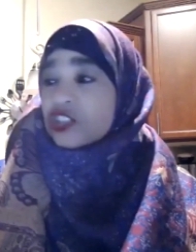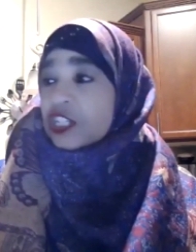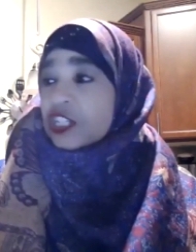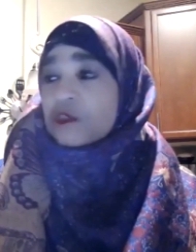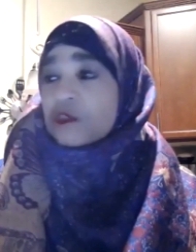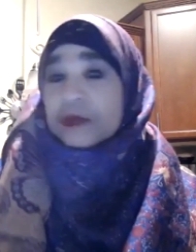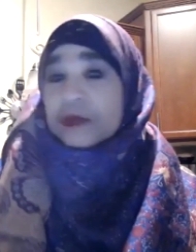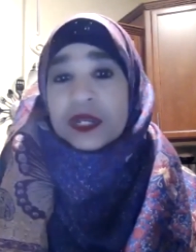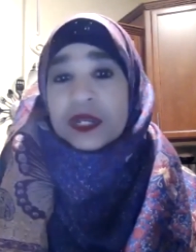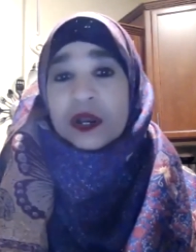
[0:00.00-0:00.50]

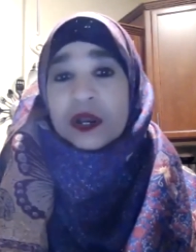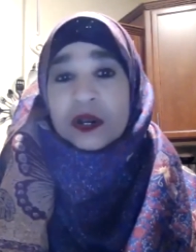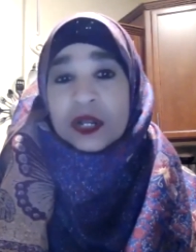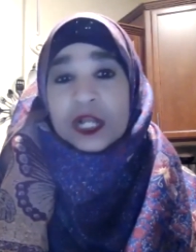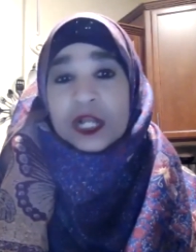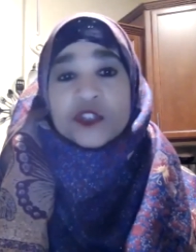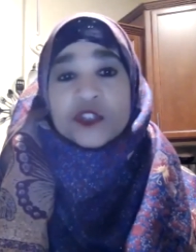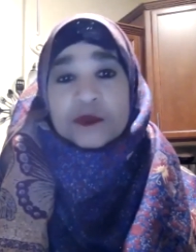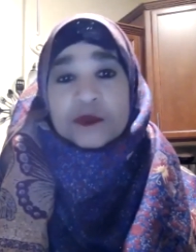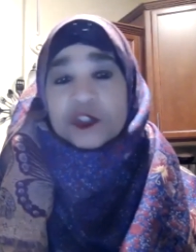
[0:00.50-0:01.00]
she's been, her
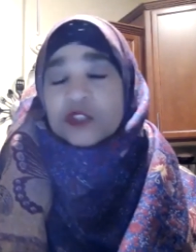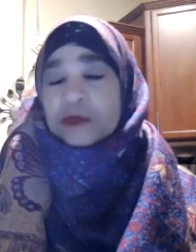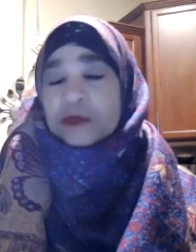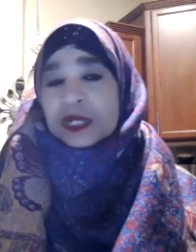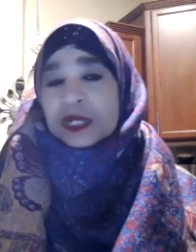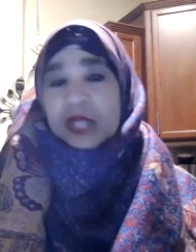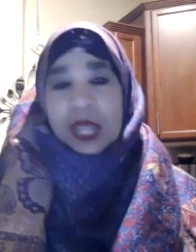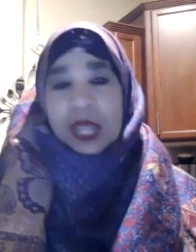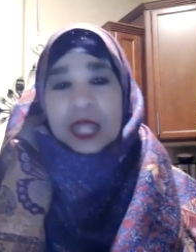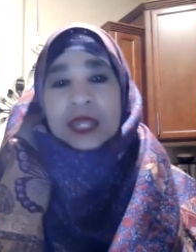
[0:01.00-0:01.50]
husband's
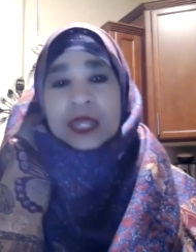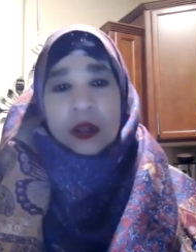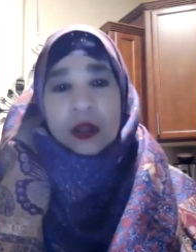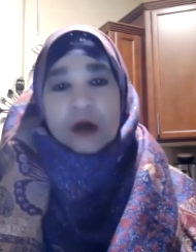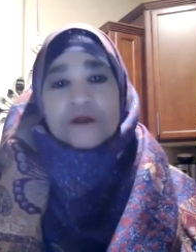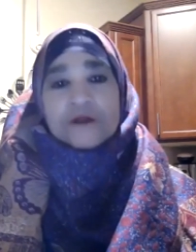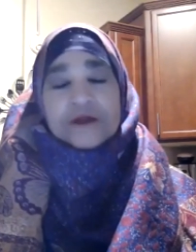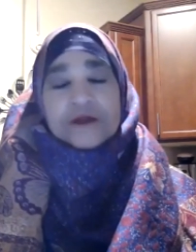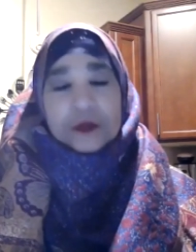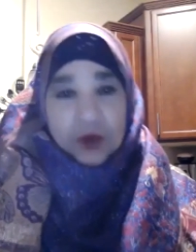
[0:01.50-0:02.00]
been laid
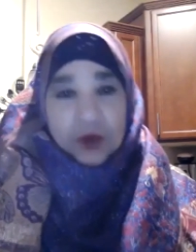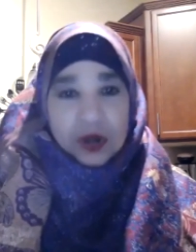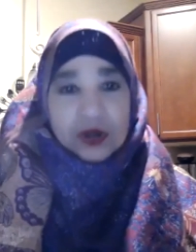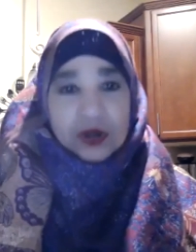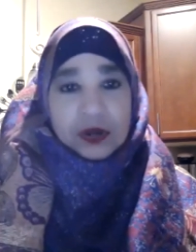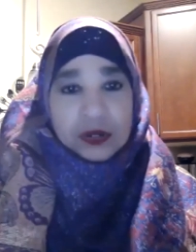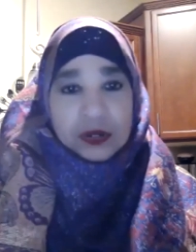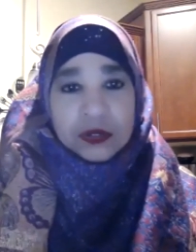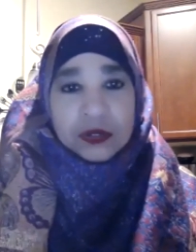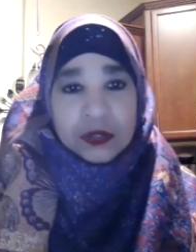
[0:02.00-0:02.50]
off from
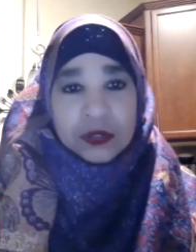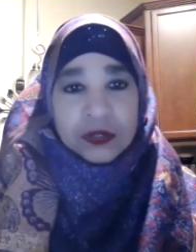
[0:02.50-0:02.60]
work.